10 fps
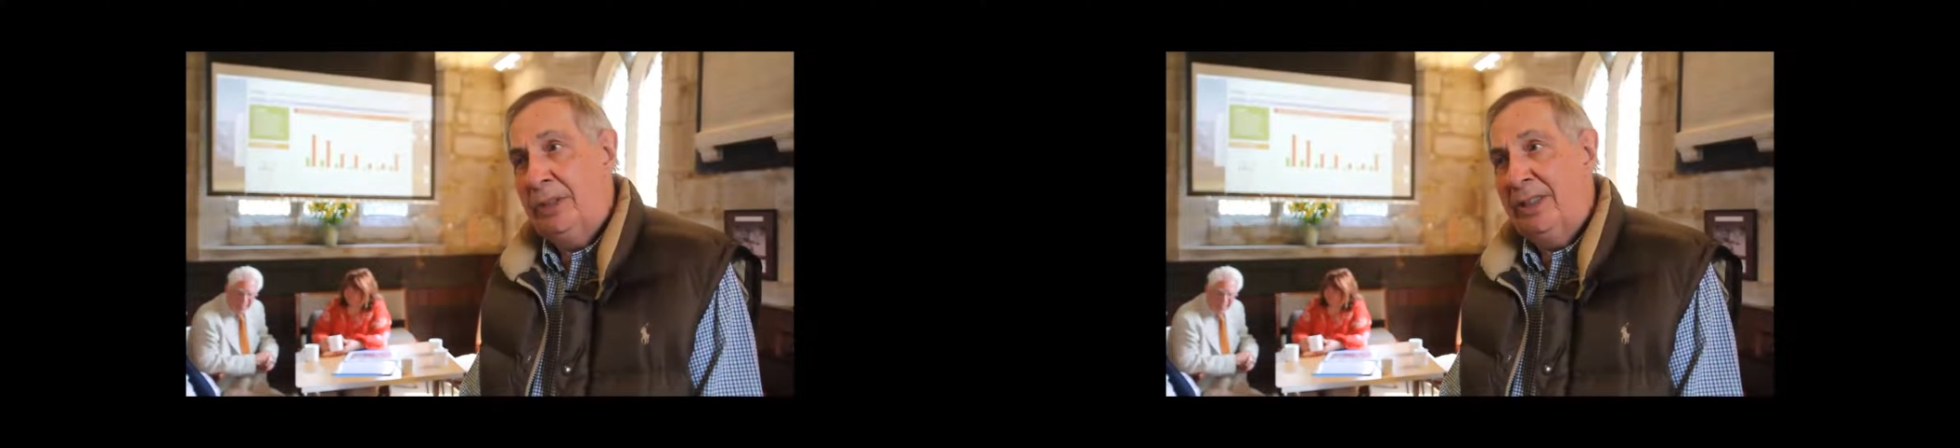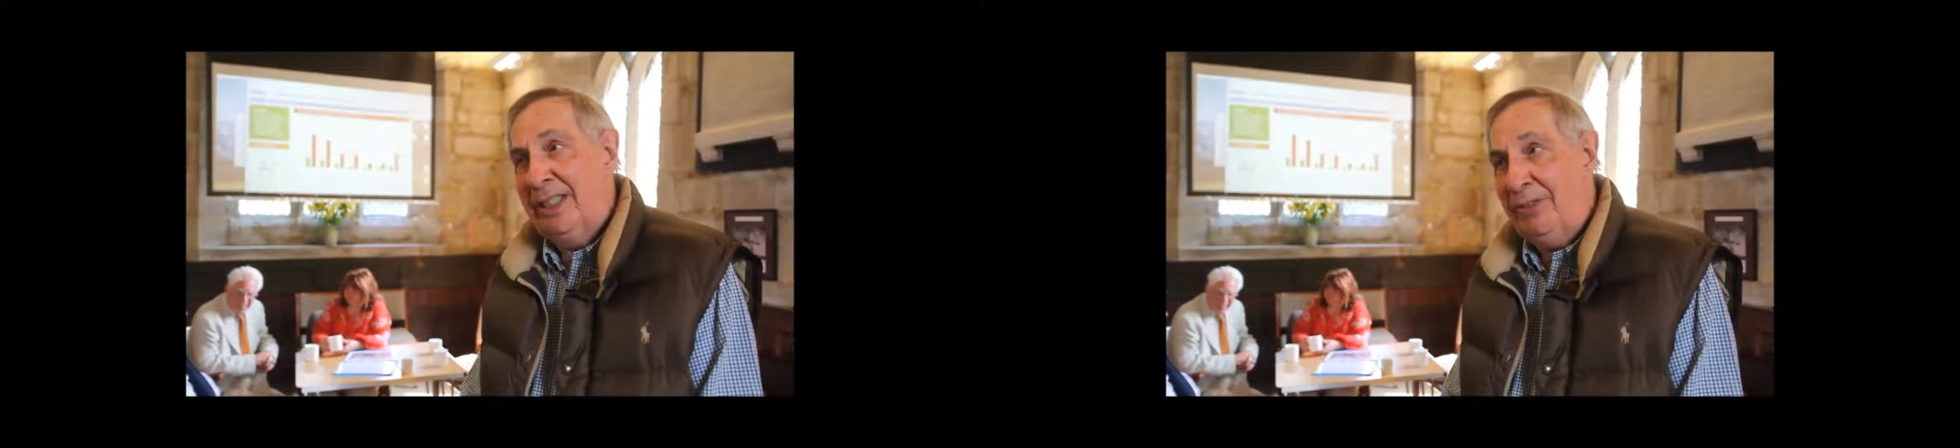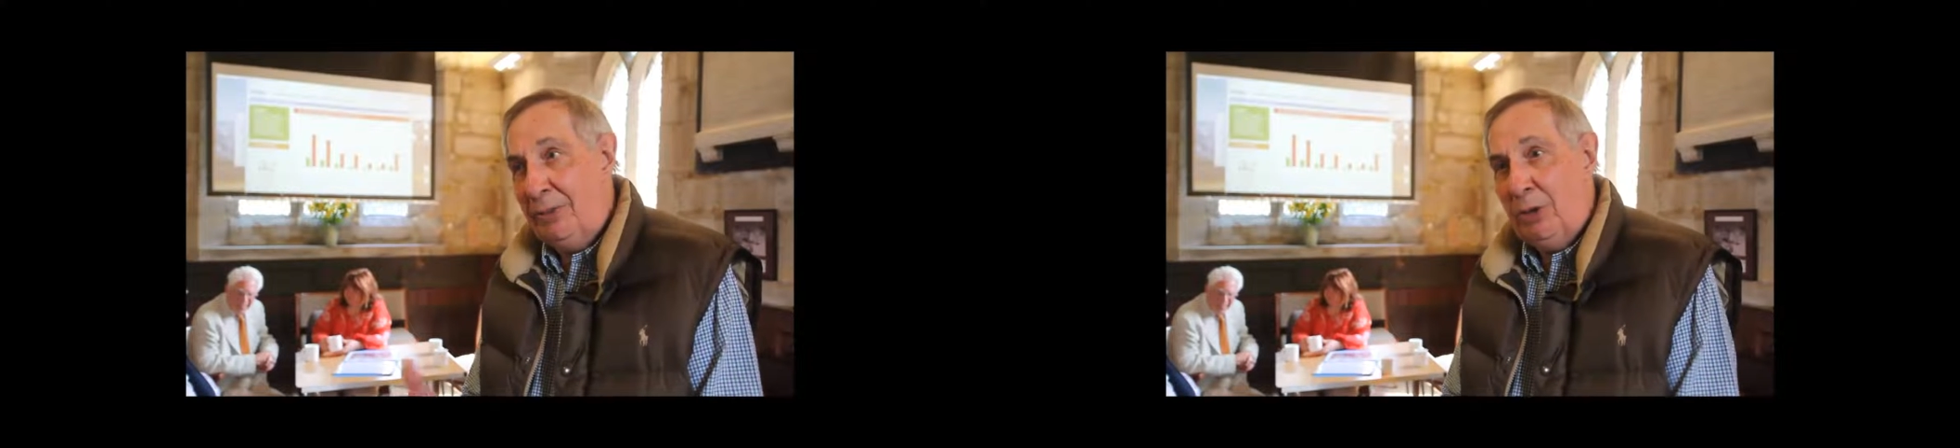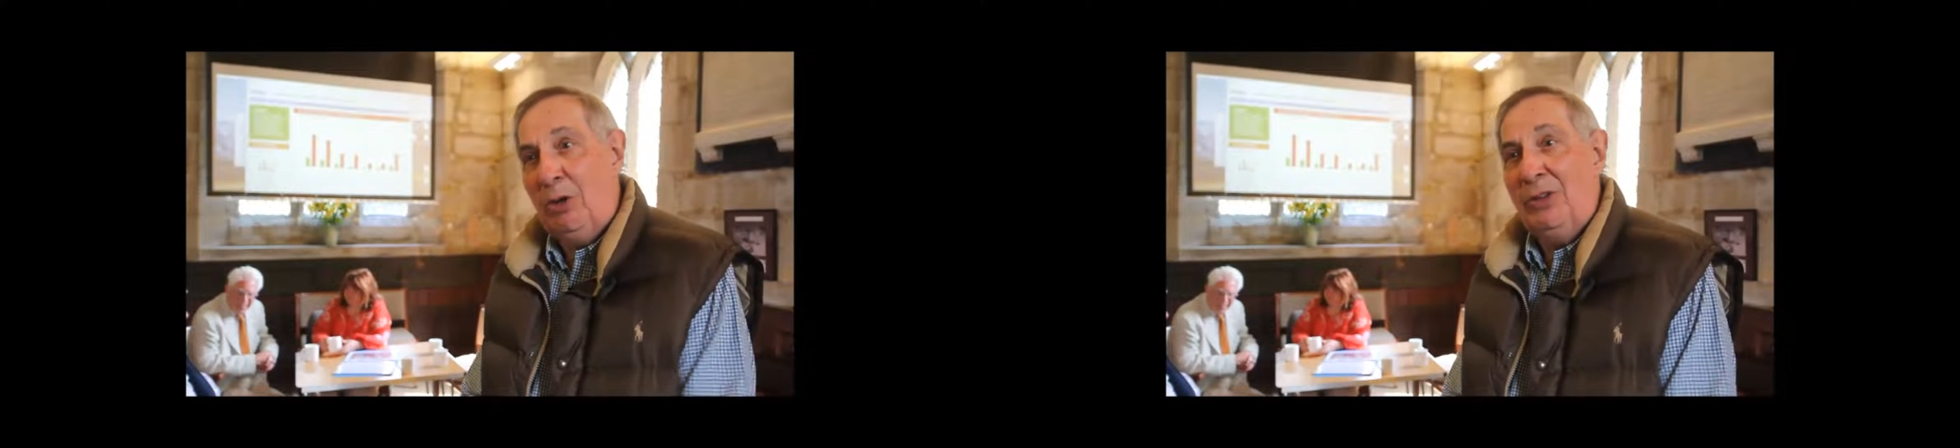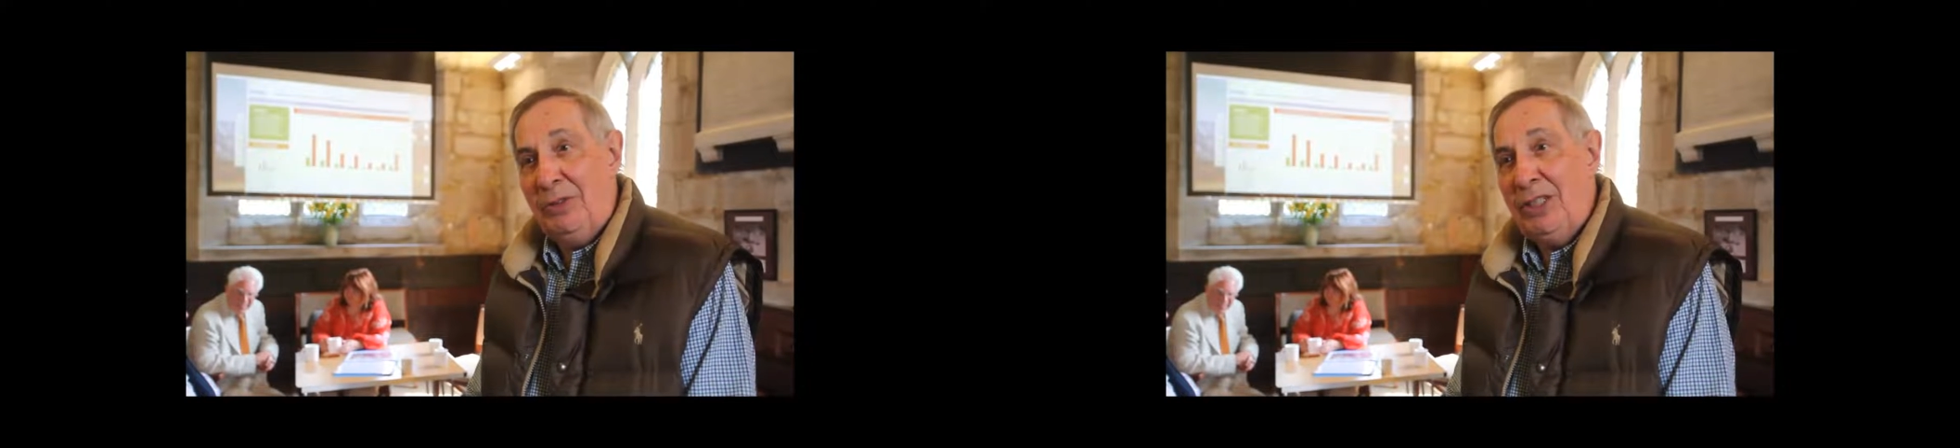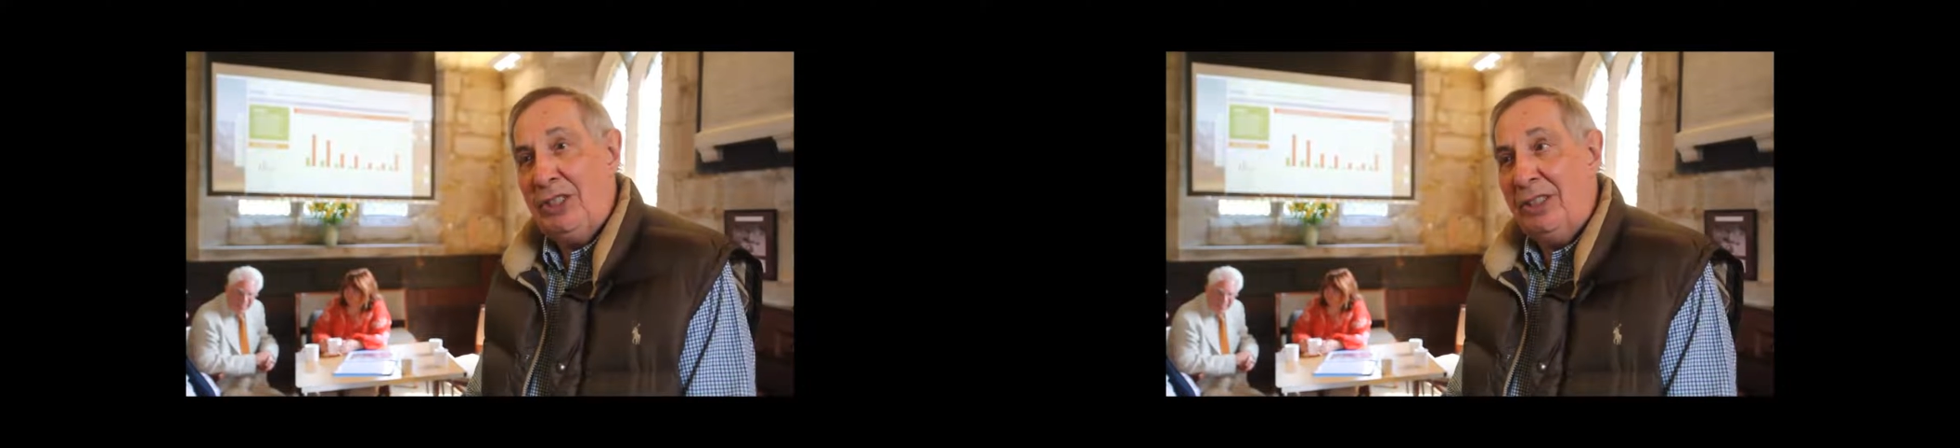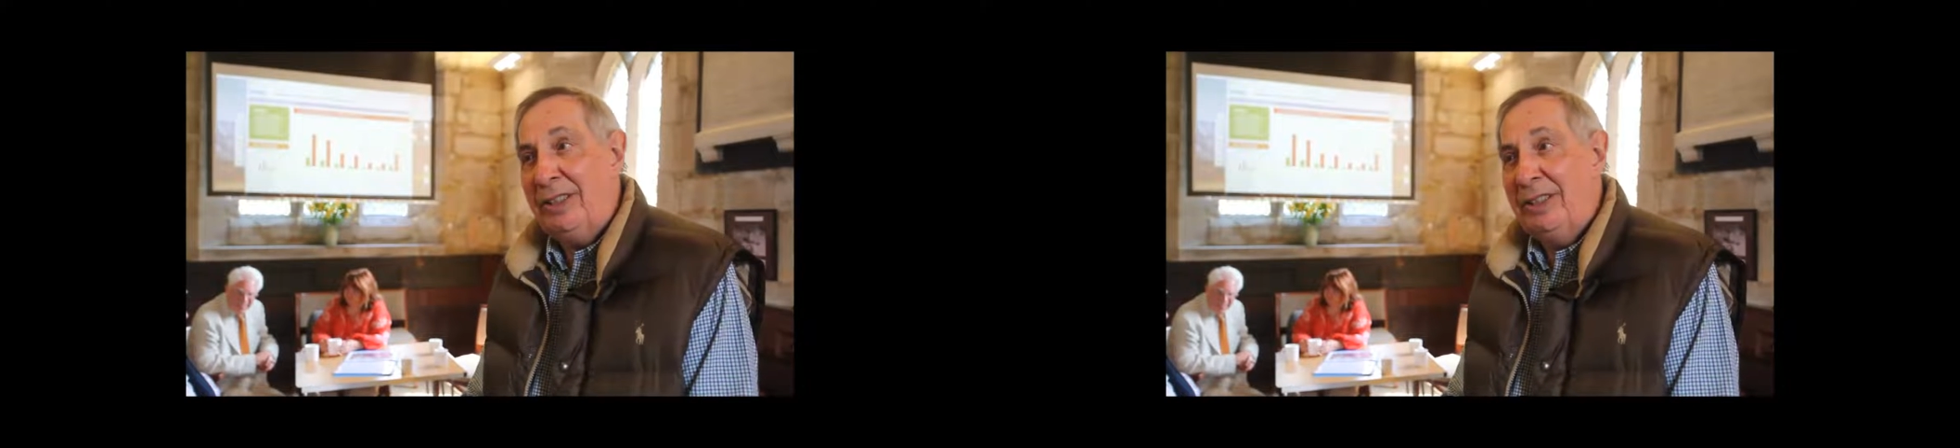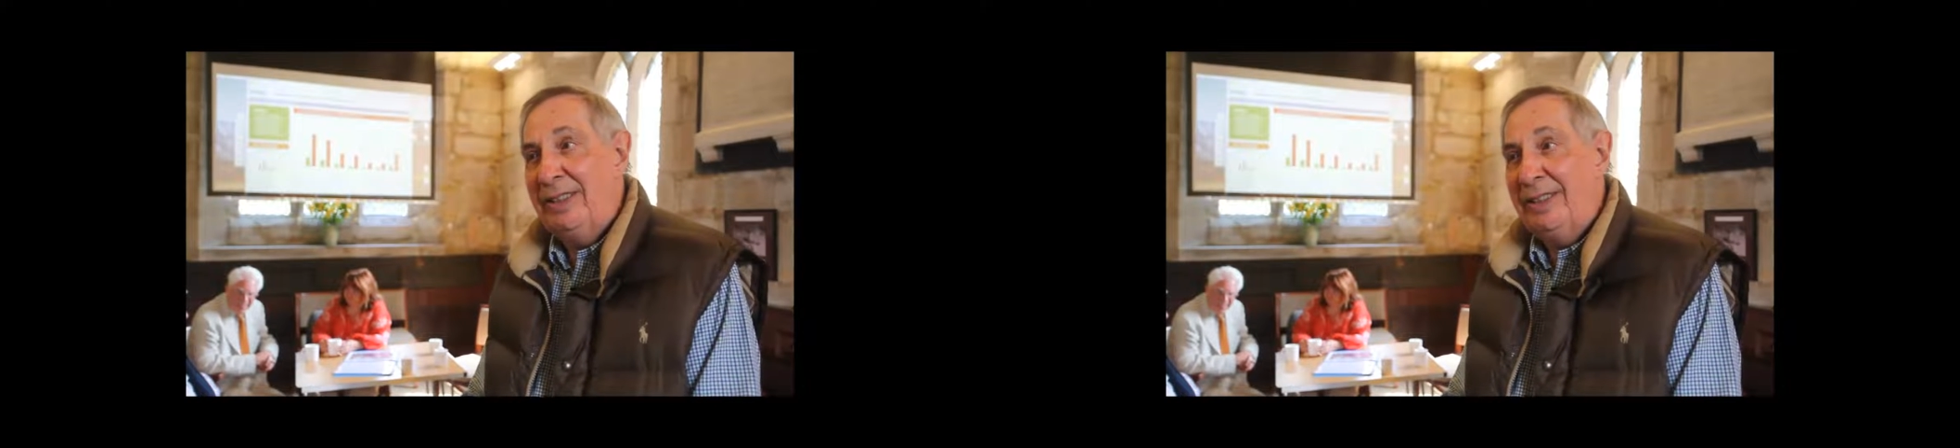And if you've got the vision,